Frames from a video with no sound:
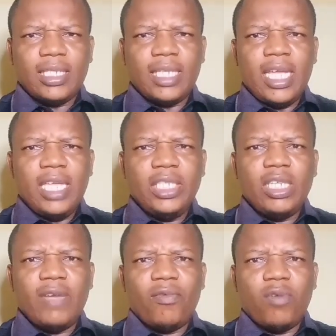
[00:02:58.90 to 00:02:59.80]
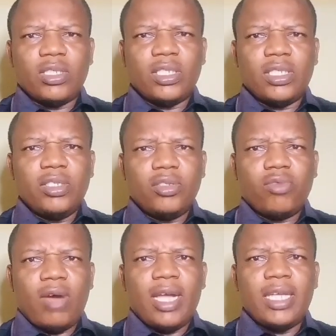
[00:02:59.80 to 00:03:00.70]
that the AGF was
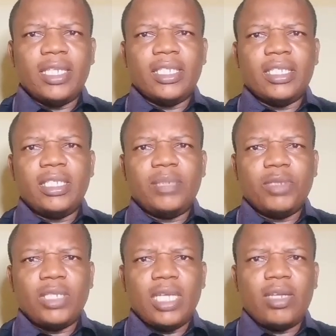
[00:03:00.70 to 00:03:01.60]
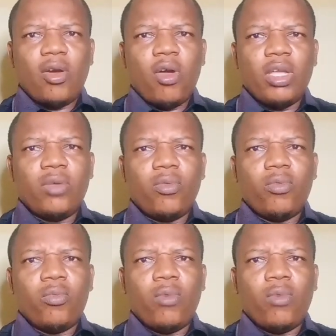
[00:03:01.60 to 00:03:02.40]
neutral in the disputed oil